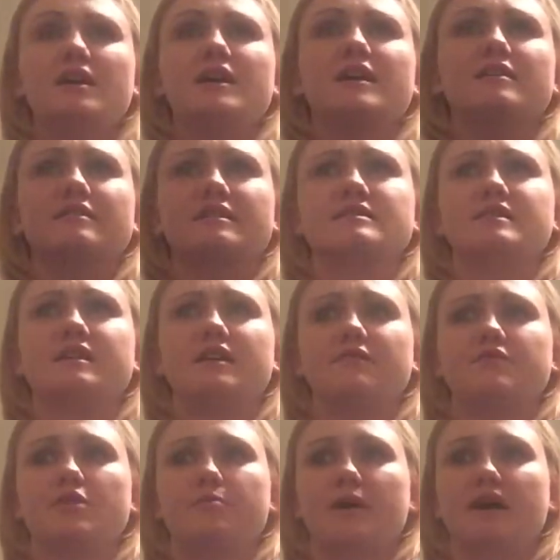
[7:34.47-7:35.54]
He likes to give
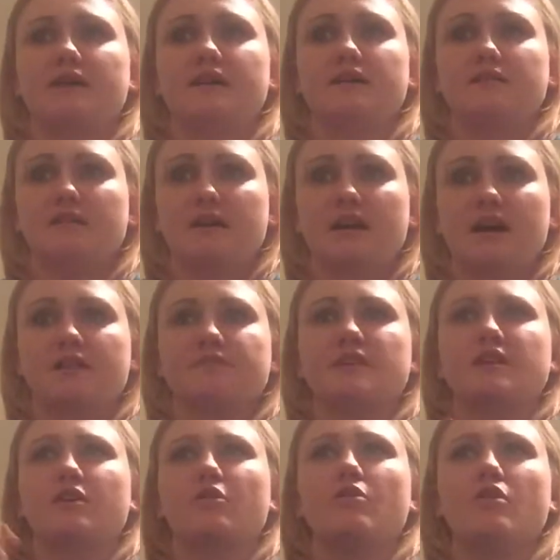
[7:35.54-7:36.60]
your body like kind of
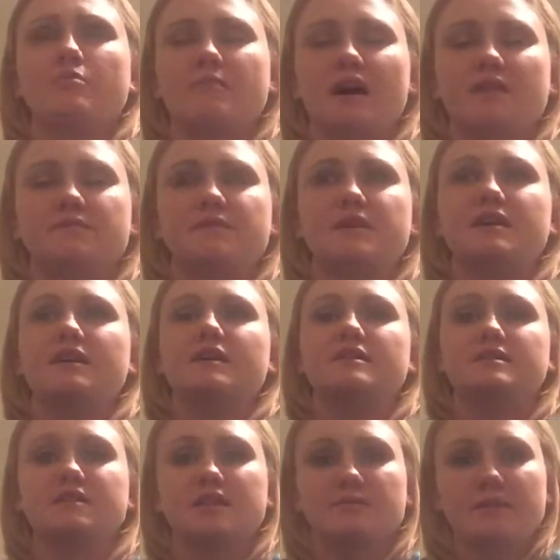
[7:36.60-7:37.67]
like a whole month
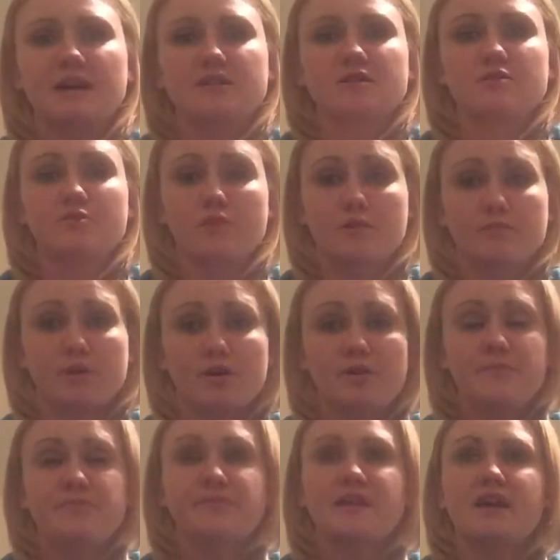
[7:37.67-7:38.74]
to get back to
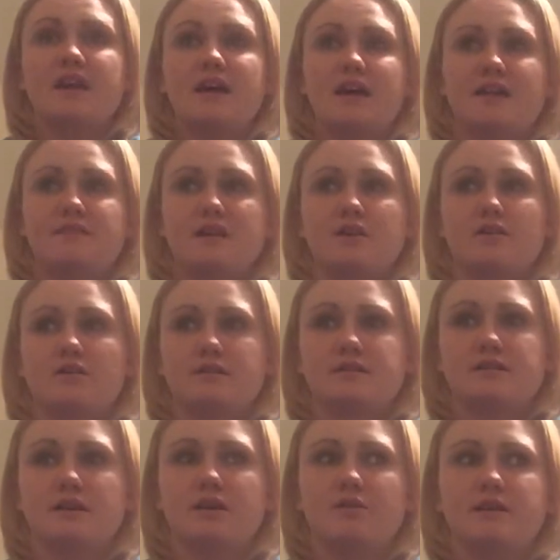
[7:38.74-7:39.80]
normal. And then
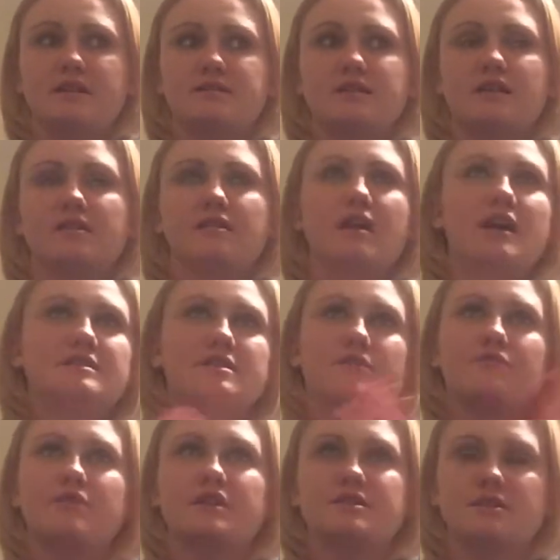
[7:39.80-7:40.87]
also he's done lots
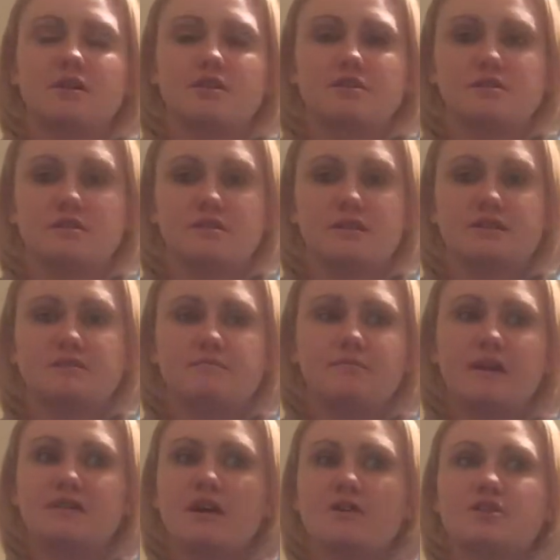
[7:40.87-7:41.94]
of research.
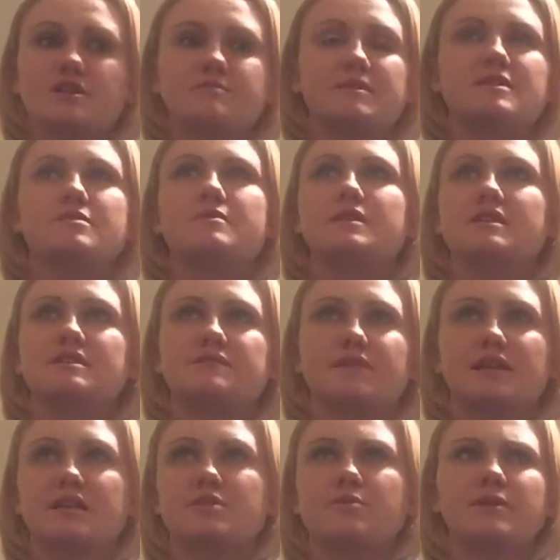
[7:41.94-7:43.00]
My doctor has been doing this for
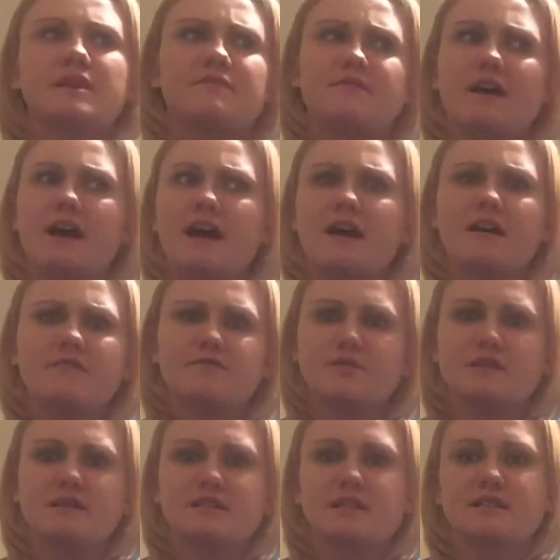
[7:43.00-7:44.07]
like 25,
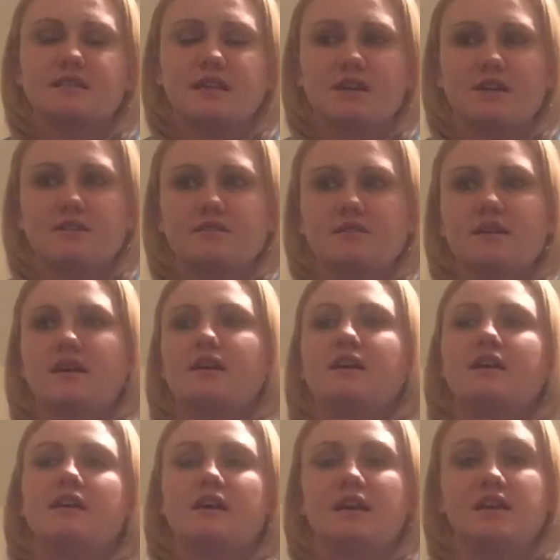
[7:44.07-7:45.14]
26 years.
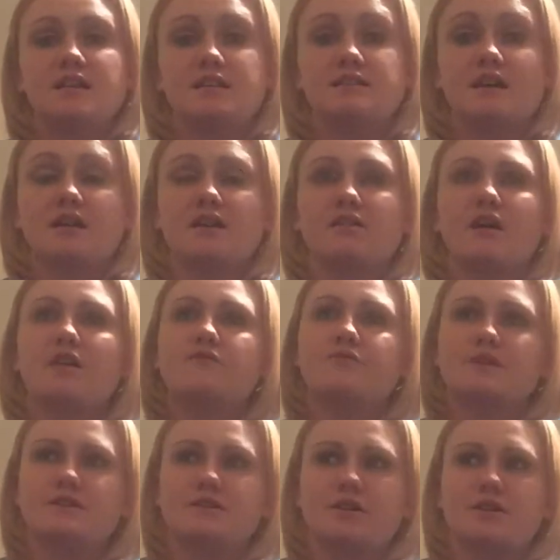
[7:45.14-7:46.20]
And he's done a lot of
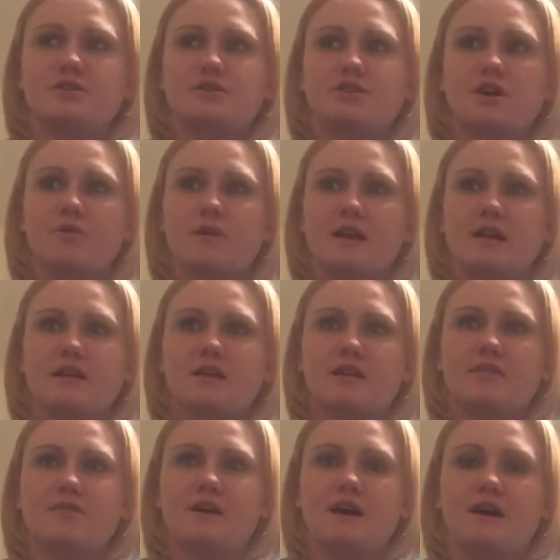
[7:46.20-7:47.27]
research showing
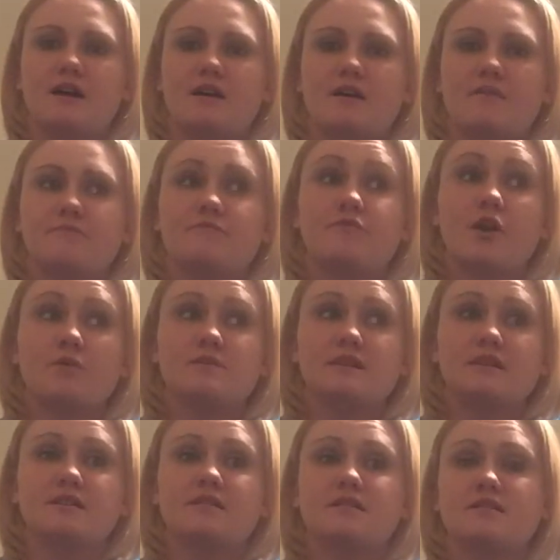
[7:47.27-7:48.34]
that
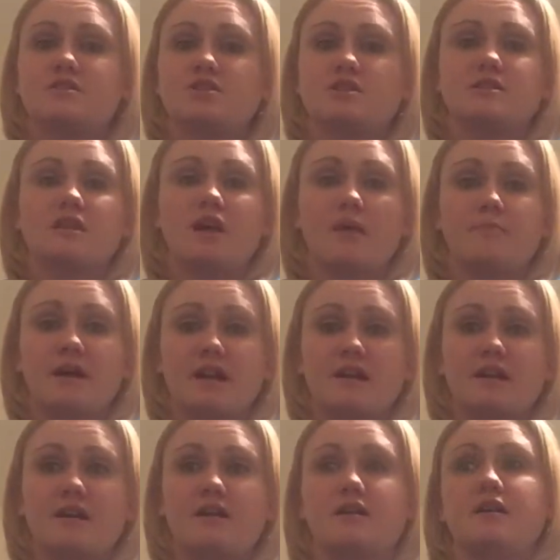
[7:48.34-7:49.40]
frozen is just a lot
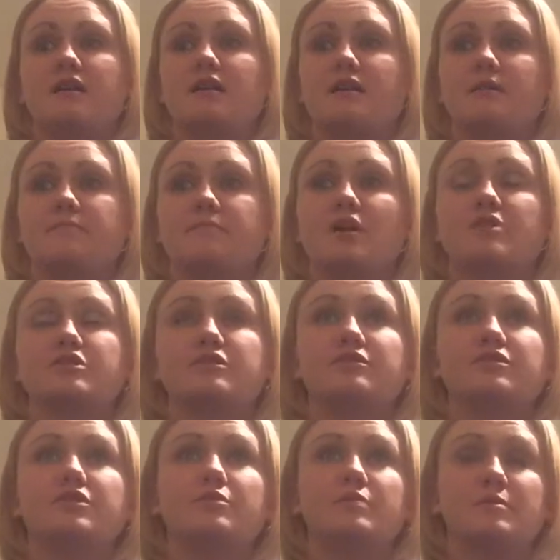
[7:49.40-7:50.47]
better on
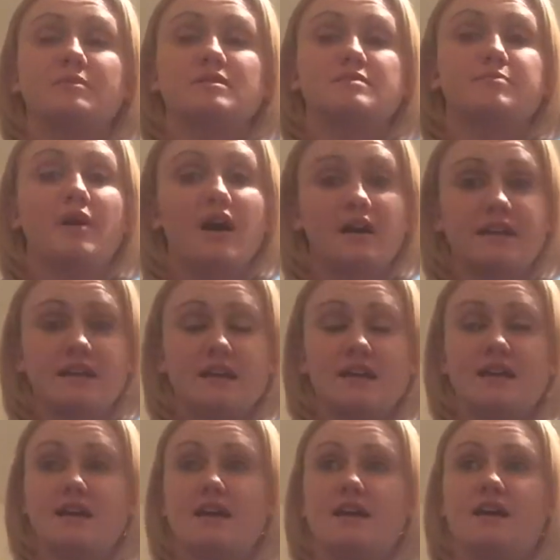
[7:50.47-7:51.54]
the woman's
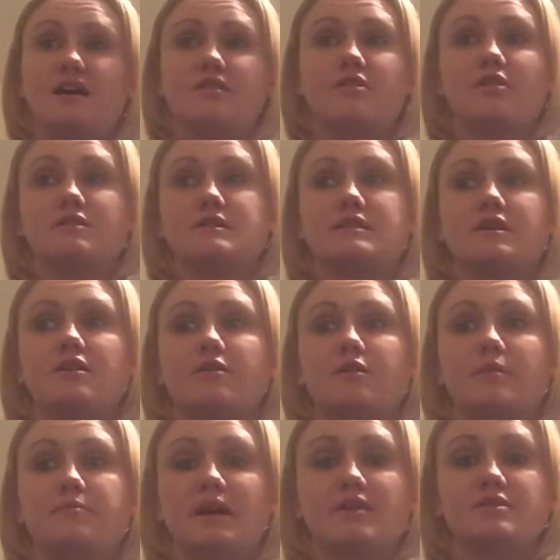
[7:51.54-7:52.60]
body, and also
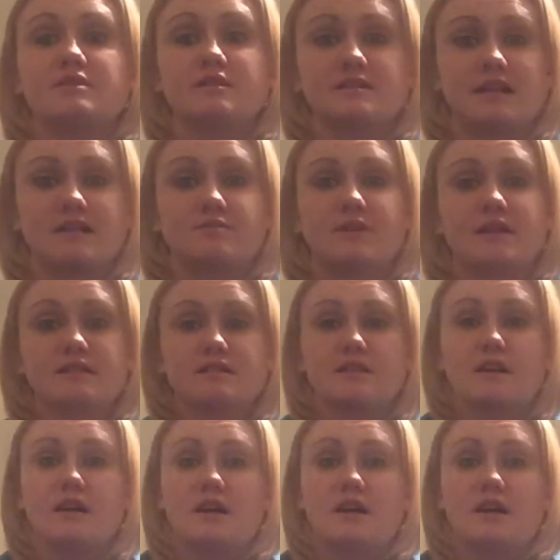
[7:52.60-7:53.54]
better success rates.